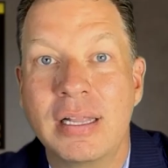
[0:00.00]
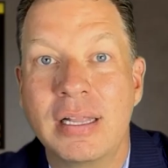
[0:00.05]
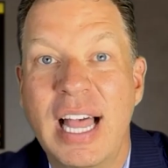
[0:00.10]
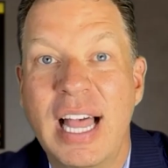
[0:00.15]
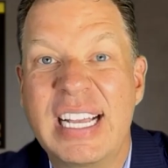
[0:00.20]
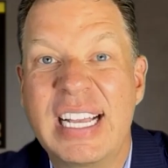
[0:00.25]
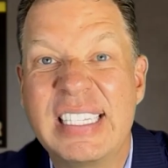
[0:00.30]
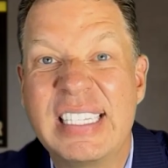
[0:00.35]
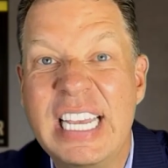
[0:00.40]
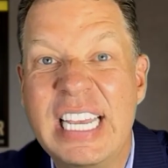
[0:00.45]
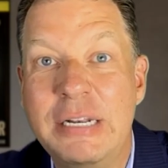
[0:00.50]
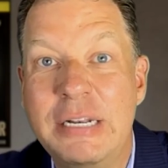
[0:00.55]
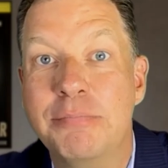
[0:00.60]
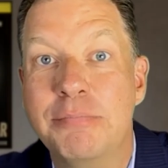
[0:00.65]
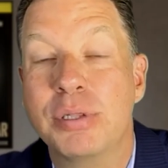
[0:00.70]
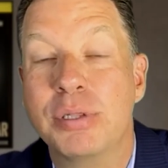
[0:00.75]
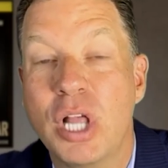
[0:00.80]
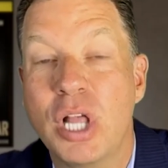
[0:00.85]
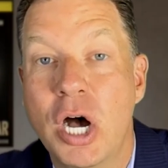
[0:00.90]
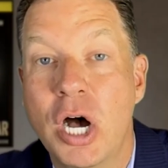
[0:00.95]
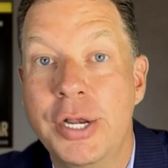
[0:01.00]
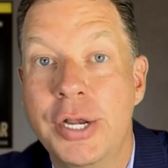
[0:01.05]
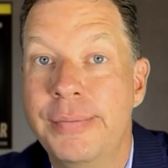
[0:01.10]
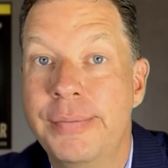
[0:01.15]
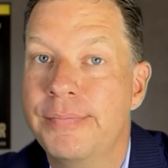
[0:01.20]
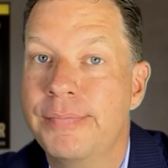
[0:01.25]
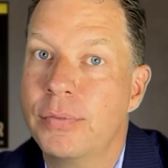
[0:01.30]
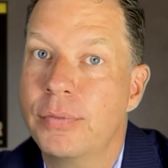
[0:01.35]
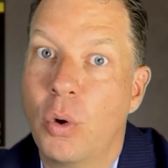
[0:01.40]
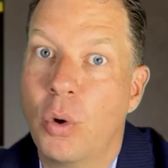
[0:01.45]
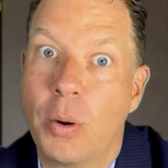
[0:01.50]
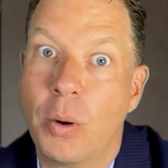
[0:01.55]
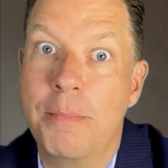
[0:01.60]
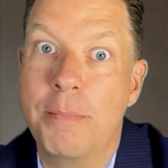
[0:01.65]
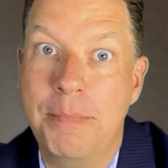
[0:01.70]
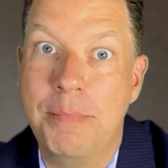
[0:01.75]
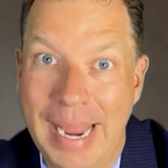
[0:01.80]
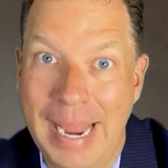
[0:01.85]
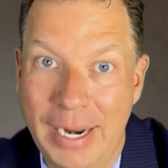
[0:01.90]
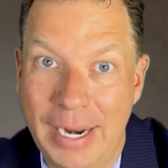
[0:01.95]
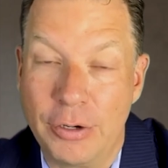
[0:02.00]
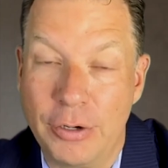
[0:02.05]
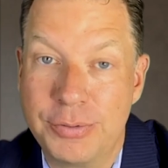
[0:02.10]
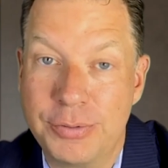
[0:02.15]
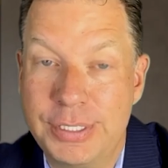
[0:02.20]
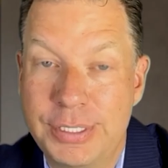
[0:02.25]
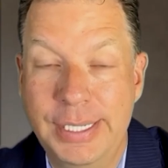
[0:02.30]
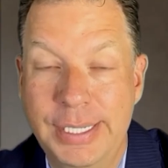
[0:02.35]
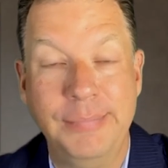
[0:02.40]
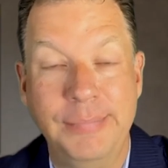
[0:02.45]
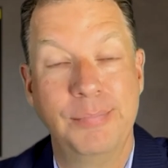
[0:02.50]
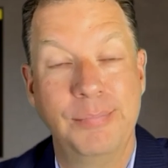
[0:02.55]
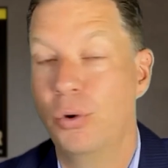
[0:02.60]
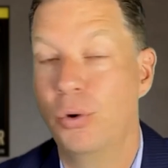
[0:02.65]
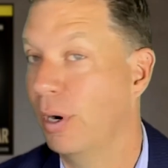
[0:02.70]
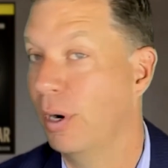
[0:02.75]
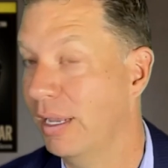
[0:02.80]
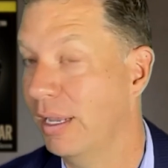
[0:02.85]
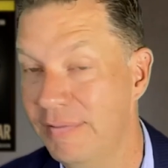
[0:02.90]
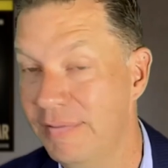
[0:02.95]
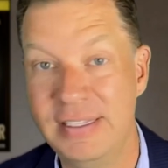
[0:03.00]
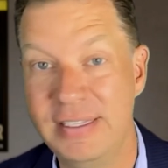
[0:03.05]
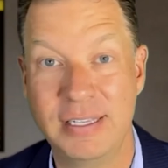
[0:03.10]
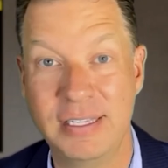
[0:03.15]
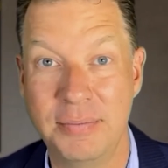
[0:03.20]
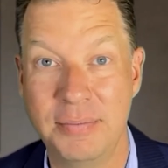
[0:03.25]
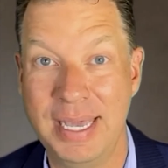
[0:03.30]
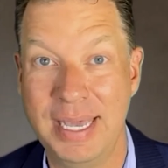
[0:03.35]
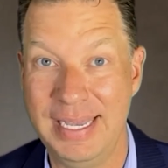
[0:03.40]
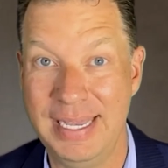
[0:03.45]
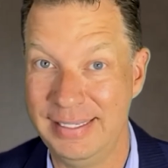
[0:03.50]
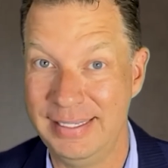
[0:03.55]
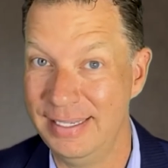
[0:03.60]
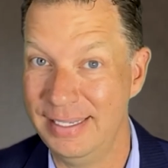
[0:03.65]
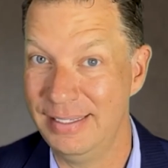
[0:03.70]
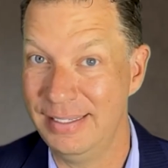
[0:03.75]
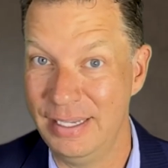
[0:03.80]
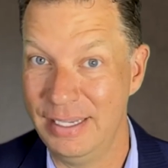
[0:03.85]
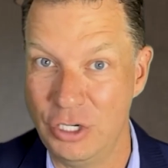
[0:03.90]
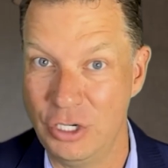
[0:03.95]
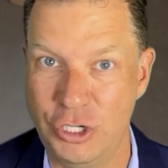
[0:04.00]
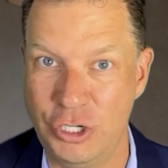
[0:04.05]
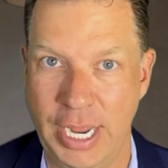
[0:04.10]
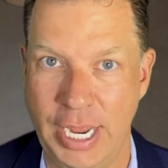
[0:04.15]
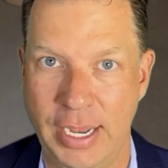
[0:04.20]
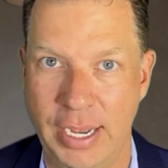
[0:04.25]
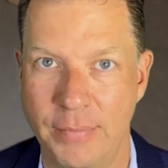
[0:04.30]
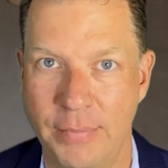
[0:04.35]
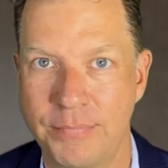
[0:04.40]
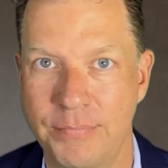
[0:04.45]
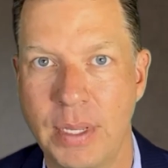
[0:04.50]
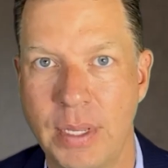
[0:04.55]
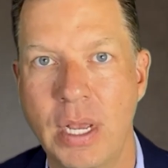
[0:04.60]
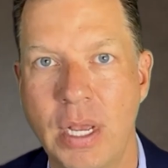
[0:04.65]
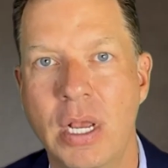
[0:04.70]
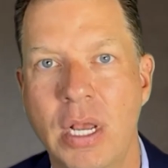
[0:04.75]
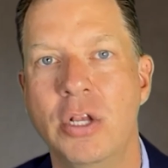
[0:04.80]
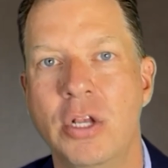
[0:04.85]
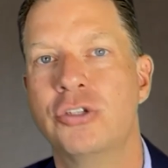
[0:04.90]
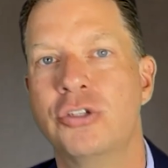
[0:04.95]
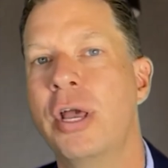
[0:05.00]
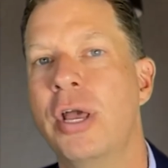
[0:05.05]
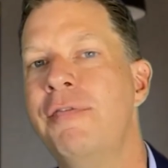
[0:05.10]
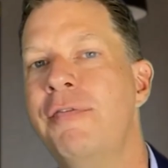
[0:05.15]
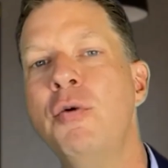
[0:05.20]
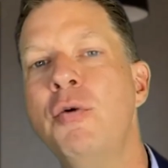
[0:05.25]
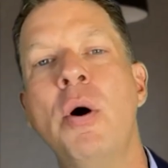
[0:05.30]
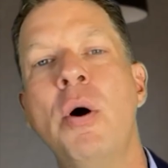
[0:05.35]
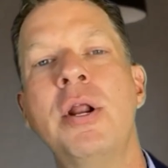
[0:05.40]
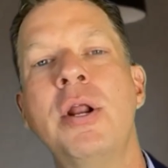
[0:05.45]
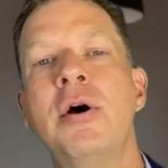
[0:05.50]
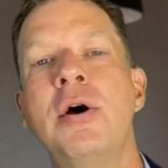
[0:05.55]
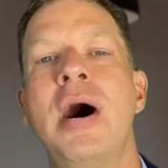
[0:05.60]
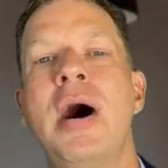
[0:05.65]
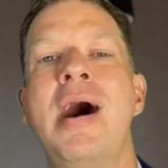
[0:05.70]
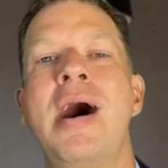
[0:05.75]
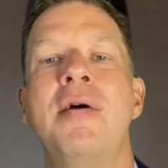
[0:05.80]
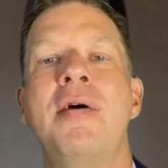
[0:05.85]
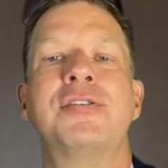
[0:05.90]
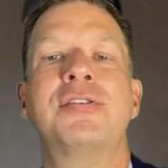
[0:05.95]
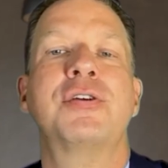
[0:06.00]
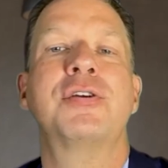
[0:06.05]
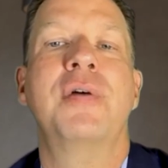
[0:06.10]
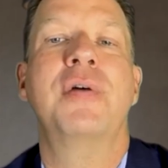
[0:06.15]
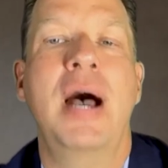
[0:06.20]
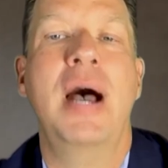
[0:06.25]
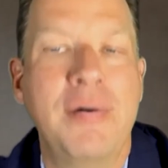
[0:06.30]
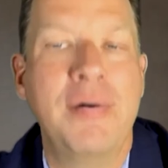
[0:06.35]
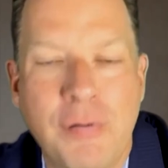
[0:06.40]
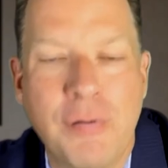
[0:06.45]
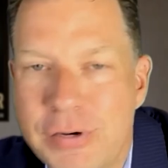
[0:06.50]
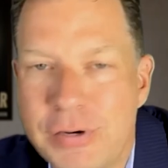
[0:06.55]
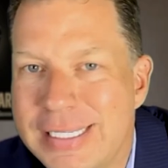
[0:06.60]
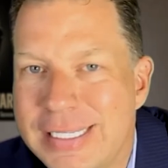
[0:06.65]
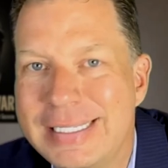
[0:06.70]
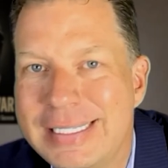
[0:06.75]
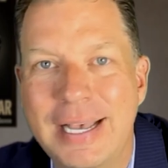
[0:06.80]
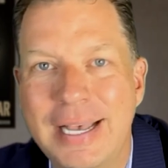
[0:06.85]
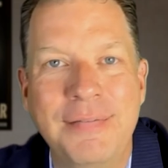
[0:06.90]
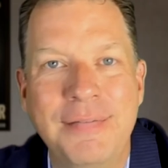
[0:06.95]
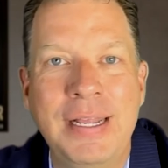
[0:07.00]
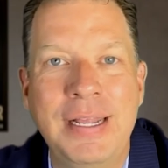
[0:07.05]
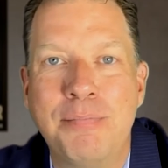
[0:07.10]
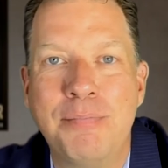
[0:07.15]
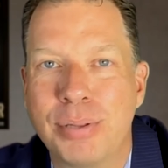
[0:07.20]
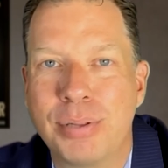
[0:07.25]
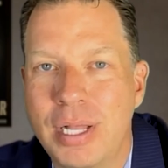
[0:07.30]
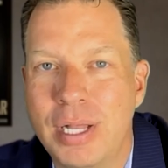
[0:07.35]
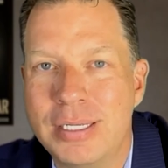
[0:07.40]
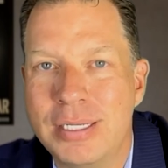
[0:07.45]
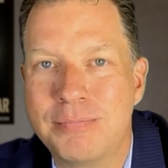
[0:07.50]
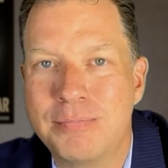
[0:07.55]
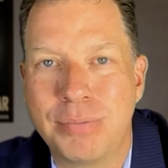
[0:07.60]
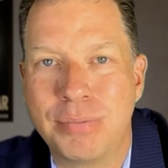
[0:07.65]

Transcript: collects in blood or bankruptcy, or even in some cases, jail. So if you want to know how I've survived over 70 plus